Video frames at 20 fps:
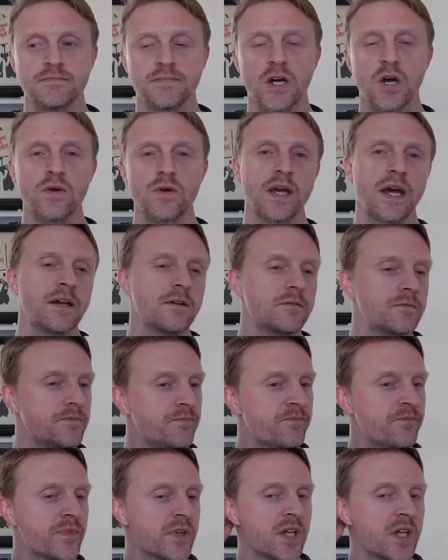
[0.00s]
Okay.
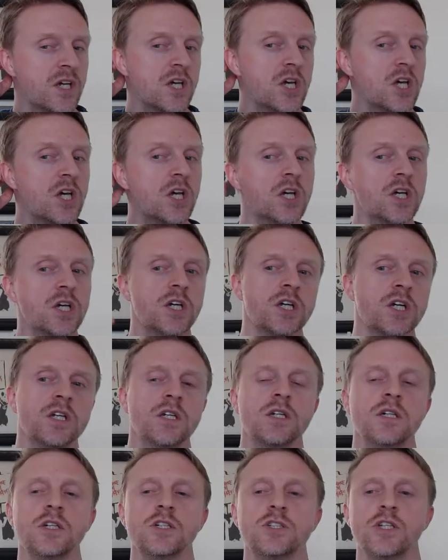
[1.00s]

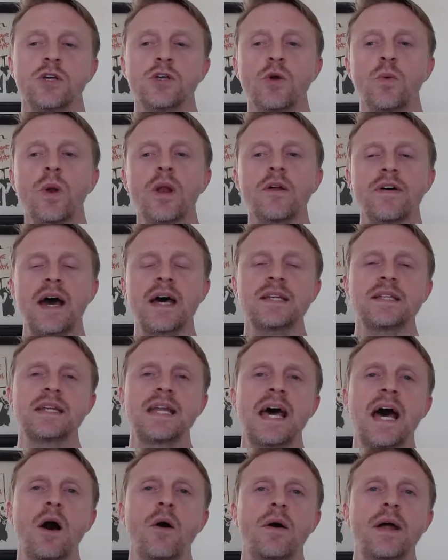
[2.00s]
So you will have had
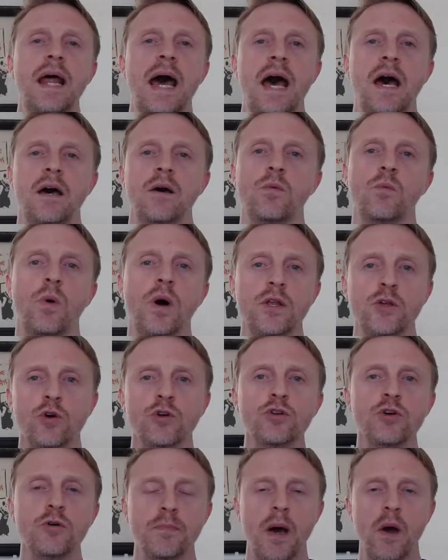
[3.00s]
now, while you're on
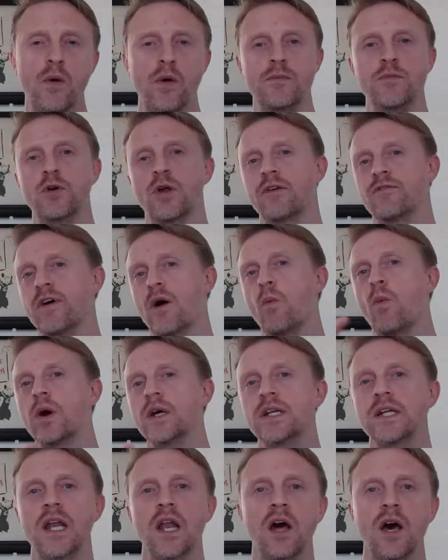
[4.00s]
your poem, you'll have that
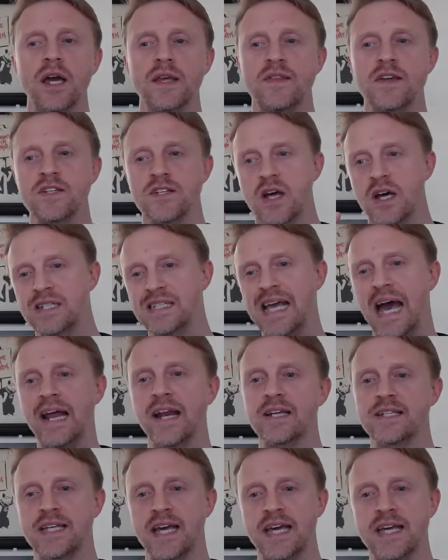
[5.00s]
one line that's nicely
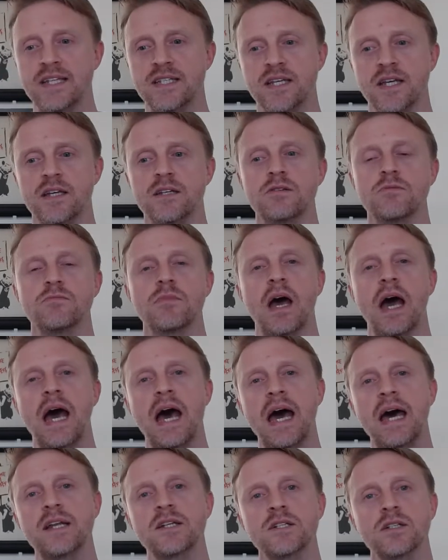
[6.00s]
annotated,
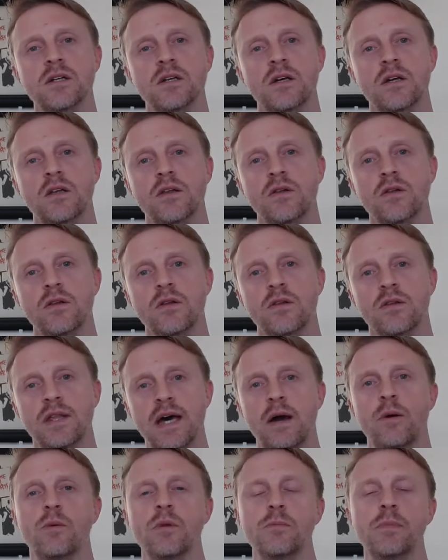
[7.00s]
and
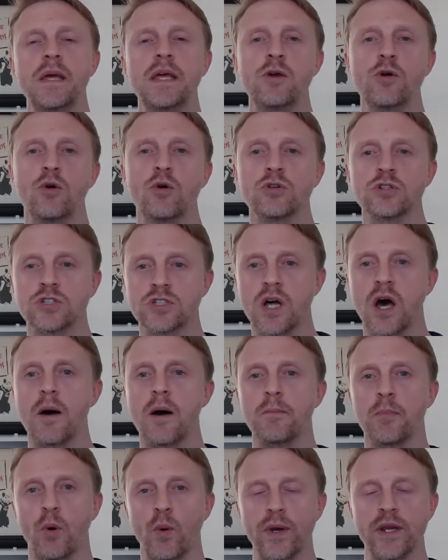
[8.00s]
that will be your start
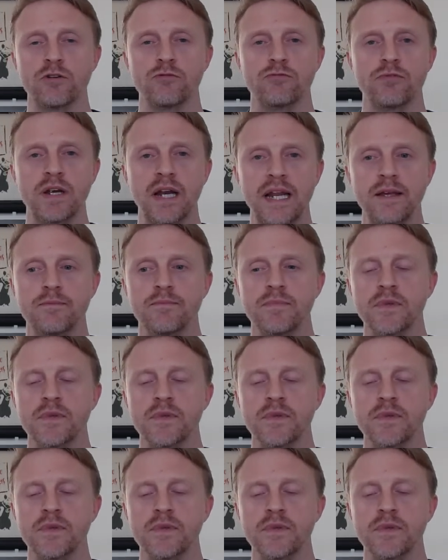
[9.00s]
point, really.